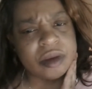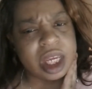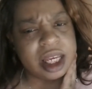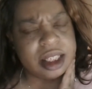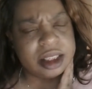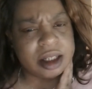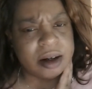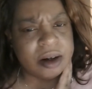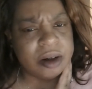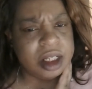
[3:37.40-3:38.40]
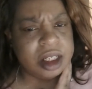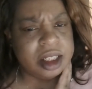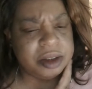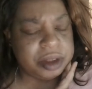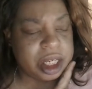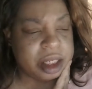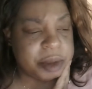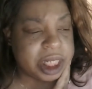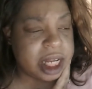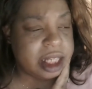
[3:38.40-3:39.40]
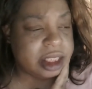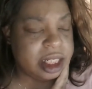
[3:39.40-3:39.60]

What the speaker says: And so Milan said,